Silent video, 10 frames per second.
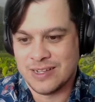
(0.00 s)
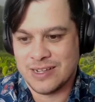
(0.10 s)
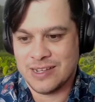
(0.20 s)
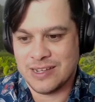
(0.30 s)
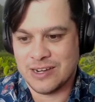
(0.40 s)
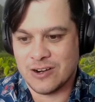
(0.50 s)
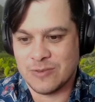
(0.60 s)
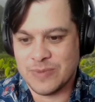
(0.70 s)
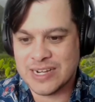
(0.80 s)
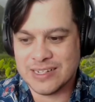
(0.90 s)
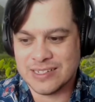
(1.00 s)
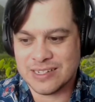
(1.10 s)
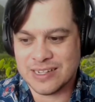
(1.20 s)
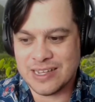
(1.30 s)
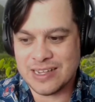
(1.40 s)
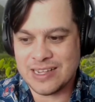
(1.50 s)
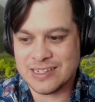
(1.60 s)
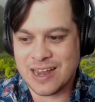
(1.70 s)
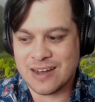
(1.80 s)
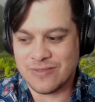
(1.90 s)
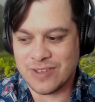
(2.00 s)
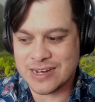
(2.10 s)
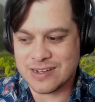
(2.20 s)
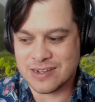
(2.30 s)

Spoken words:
You know, because it's kind of like